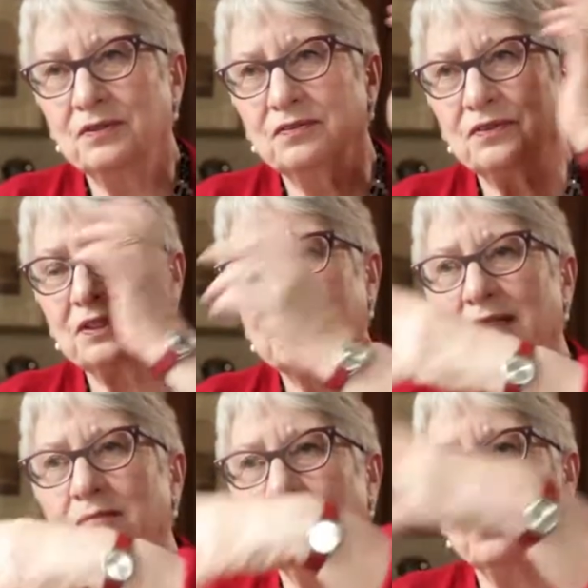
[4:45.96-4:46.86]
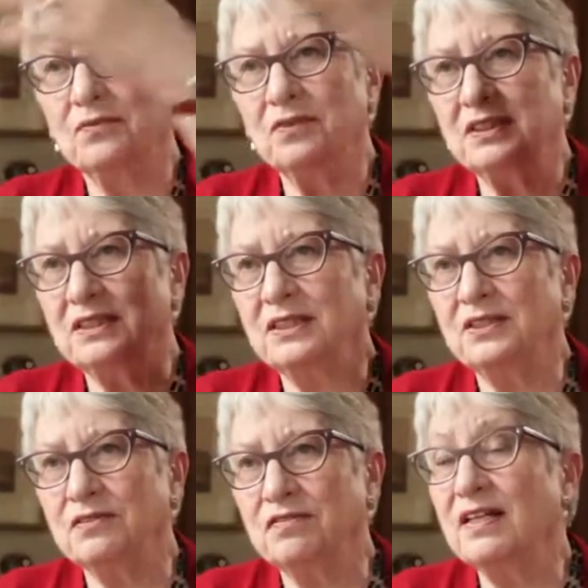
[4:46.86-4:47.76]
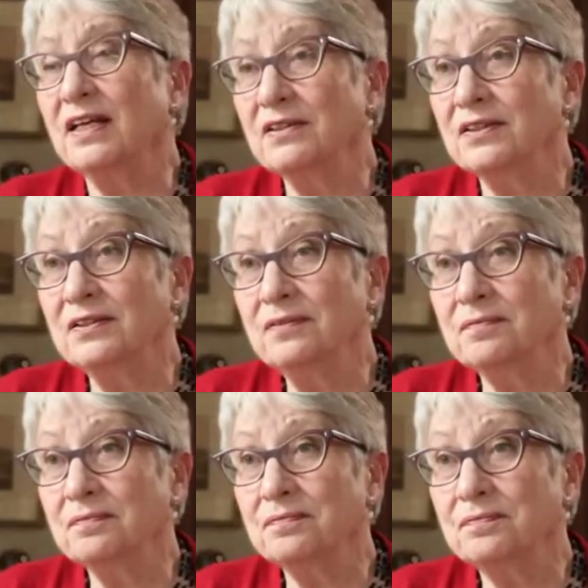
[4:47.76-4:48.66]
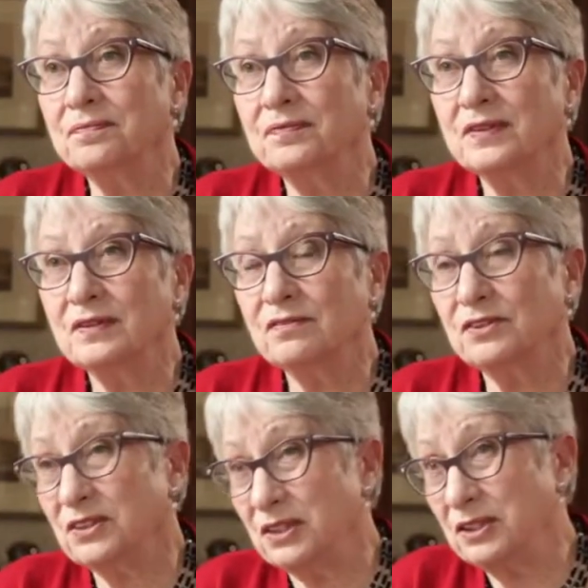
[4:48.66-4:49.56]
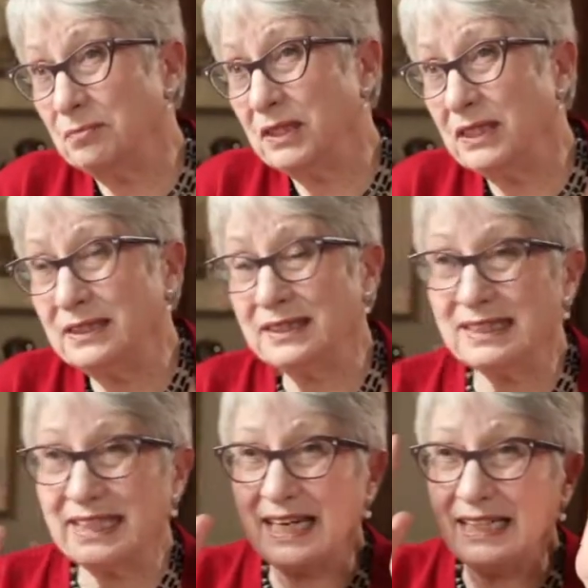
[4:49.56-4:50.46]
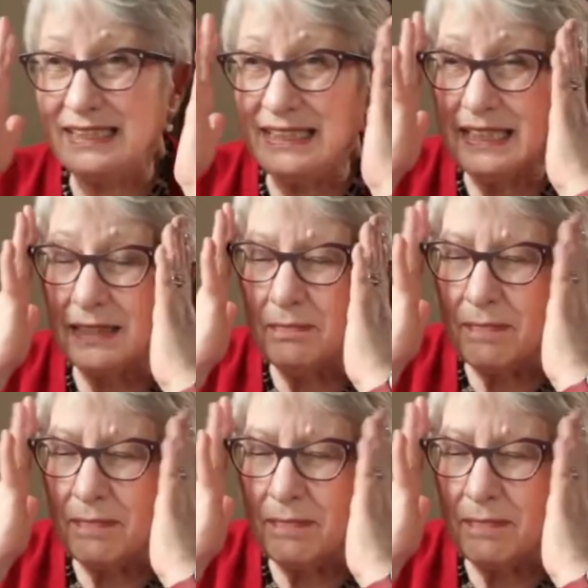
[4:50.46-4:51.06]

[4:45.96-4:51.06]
for example, over the city of London for 30 minutes, and he can